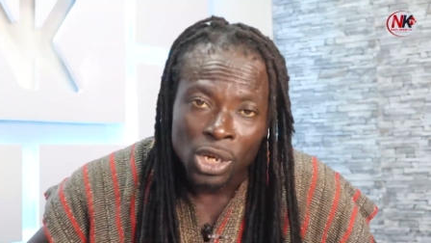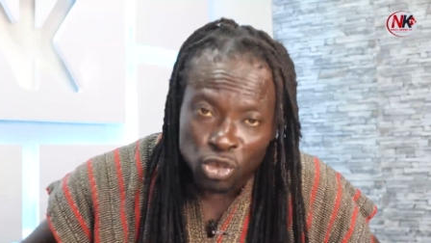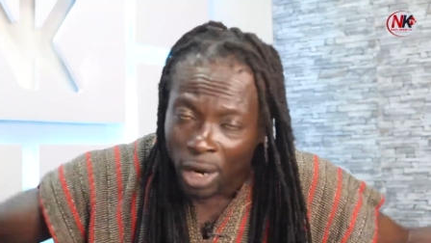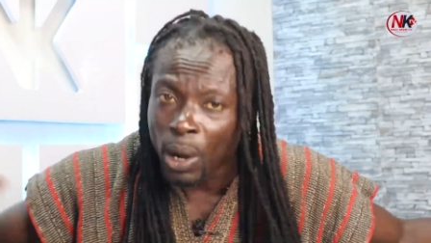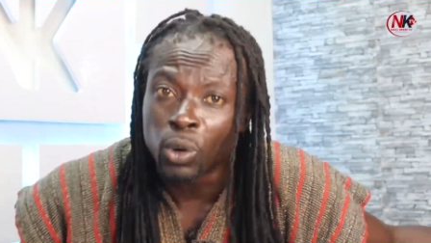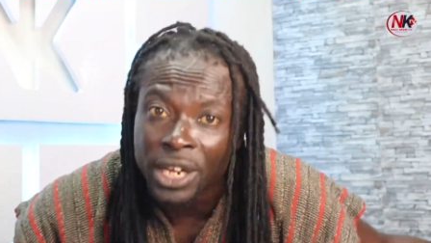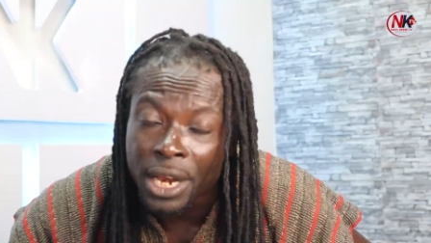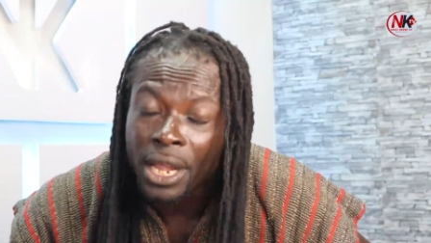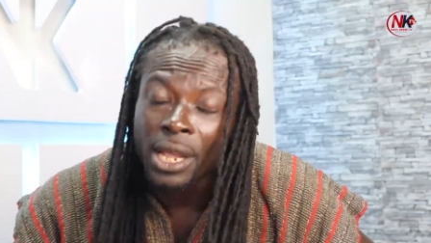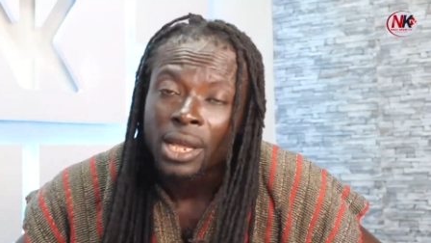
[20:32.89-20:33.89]
So you
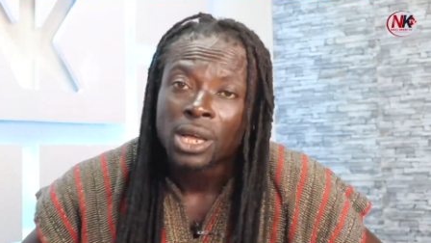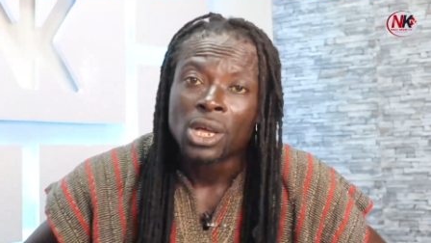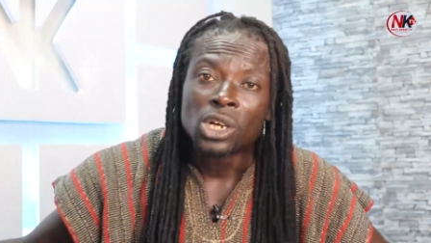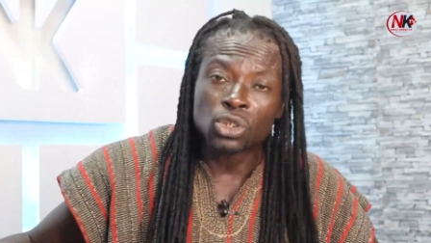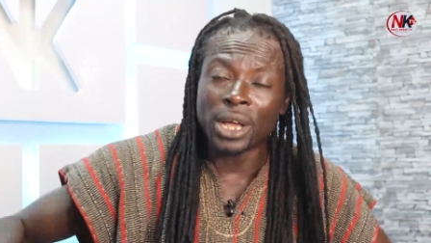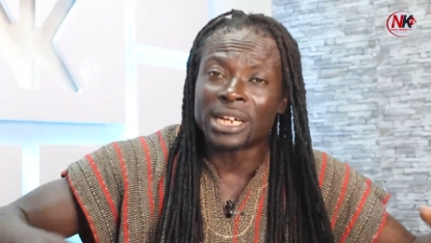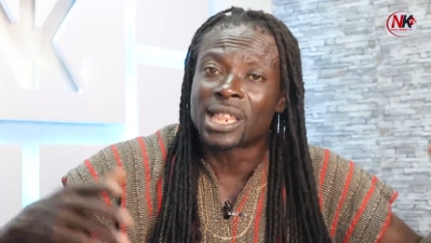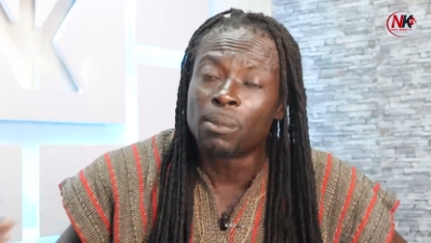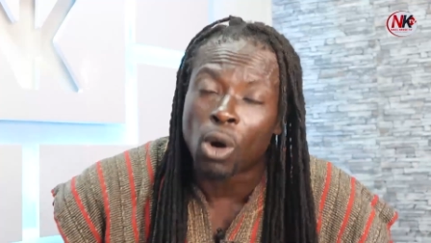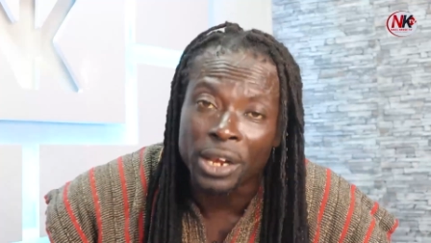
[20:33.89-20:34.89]
didn't. So you
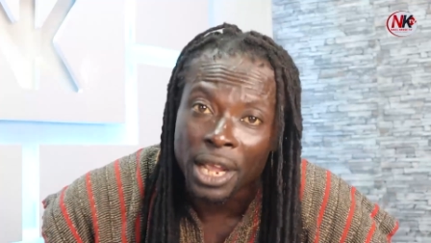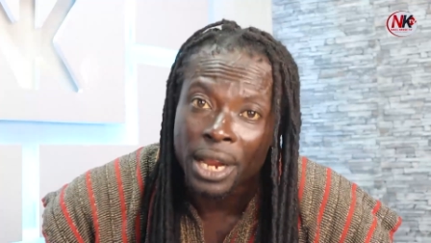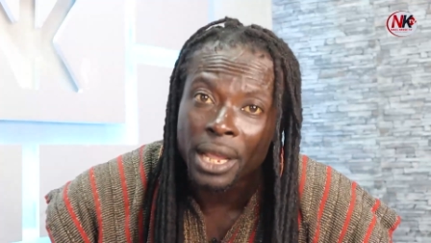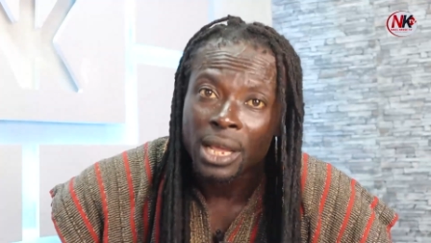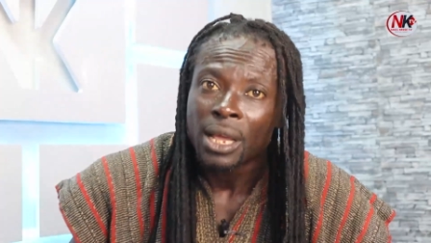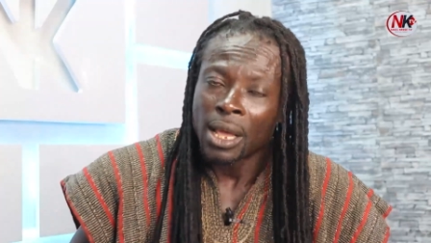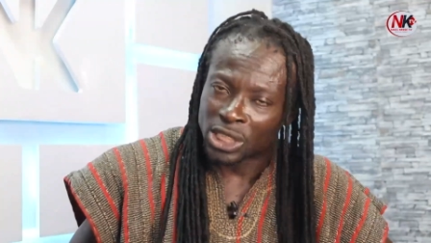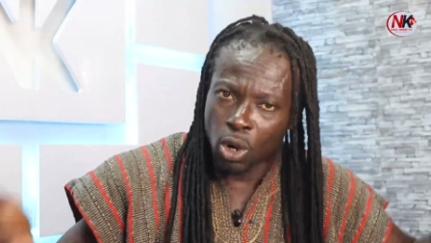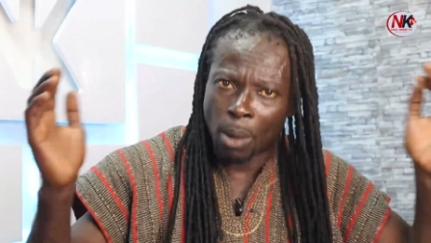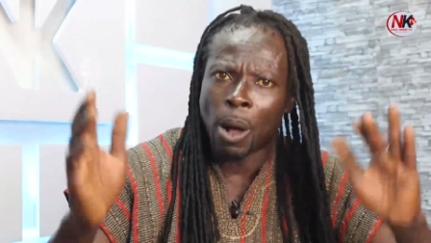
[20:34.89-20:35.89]
trimodini.
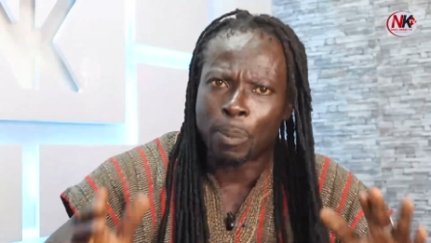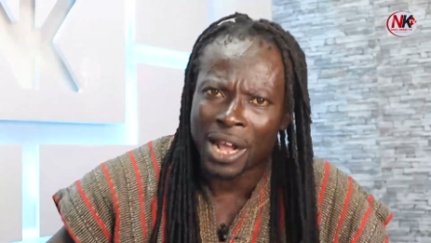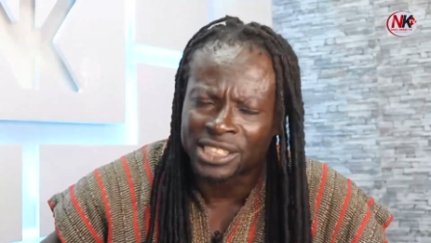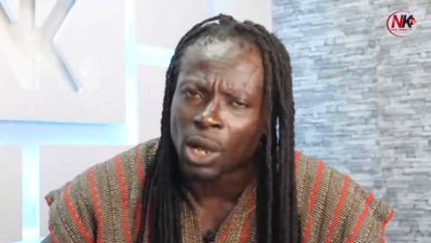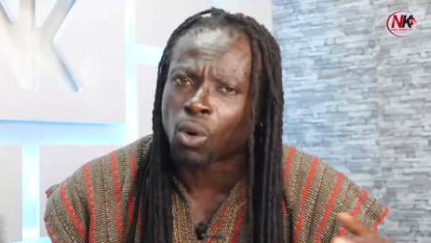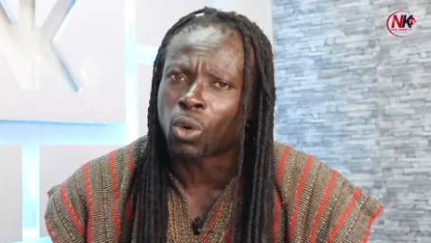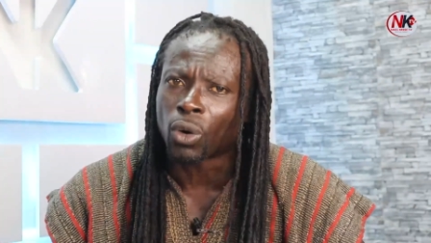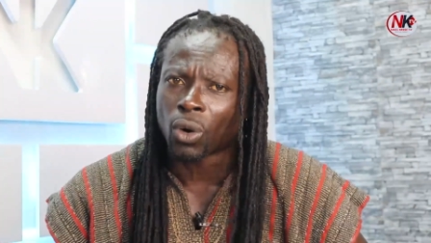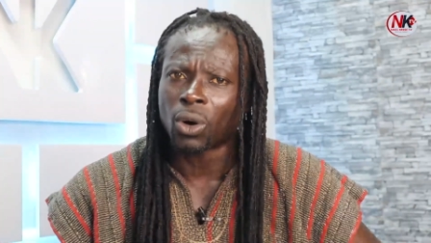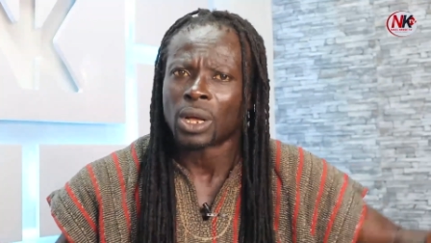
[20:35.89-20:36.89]
So about Pasian
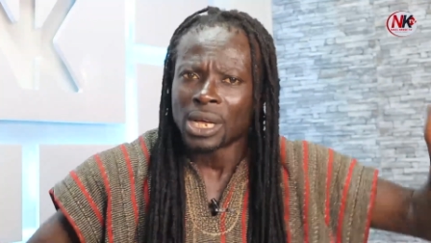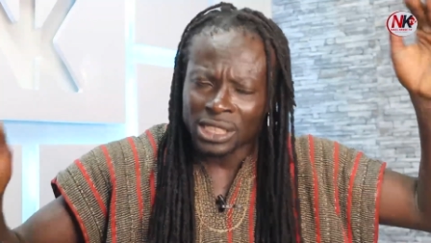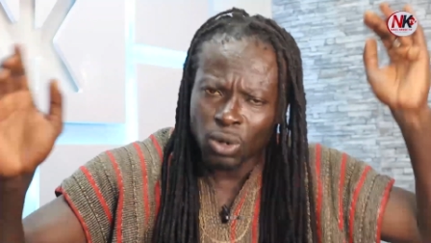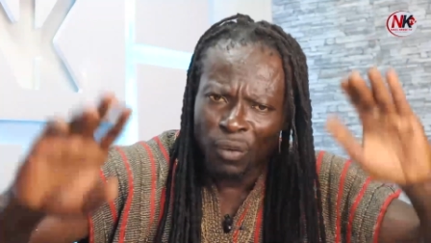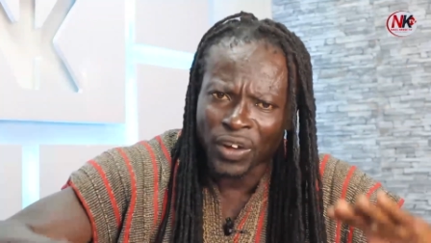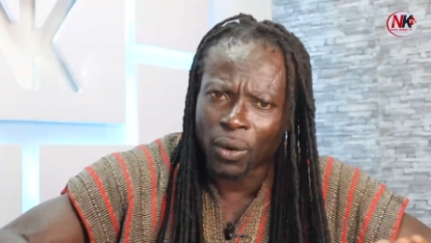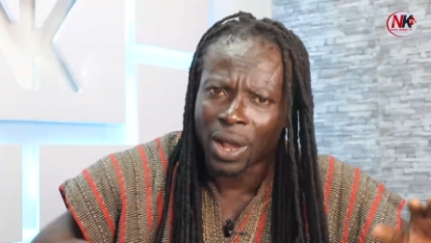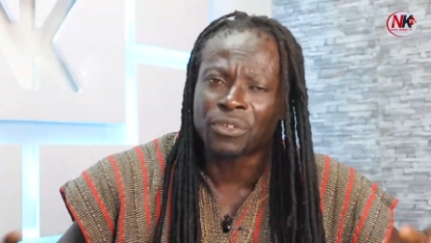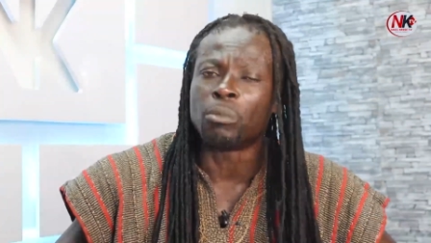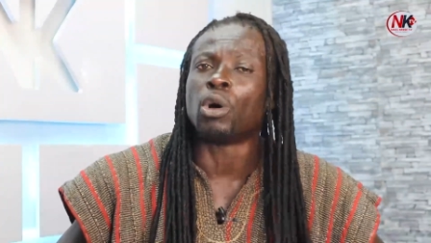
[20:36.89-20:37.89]
Cocono. So I found
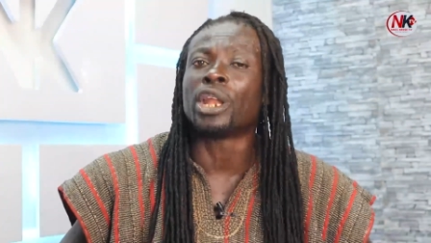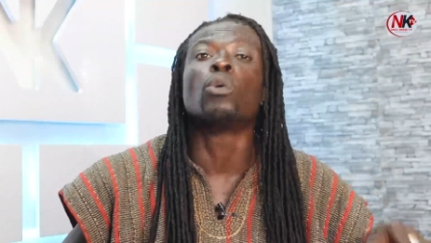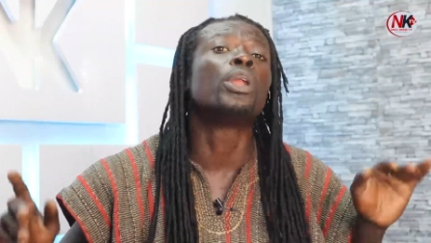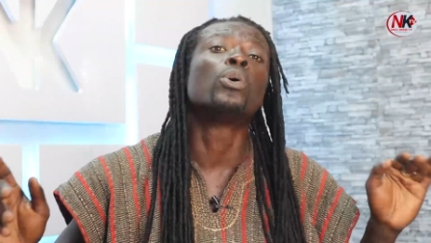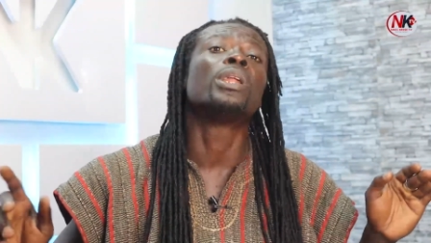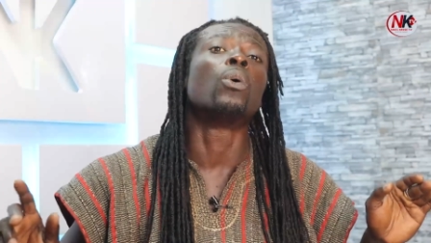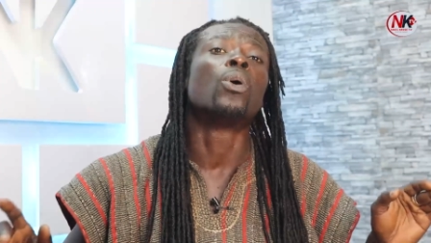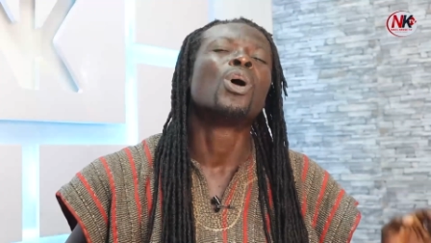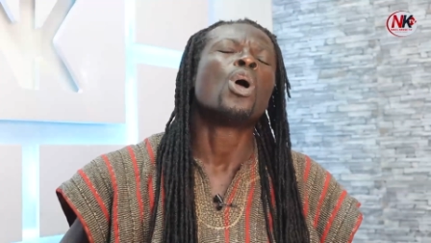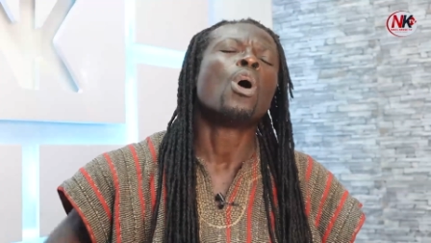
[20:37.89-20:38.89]
Wagon Bonnie will knew though.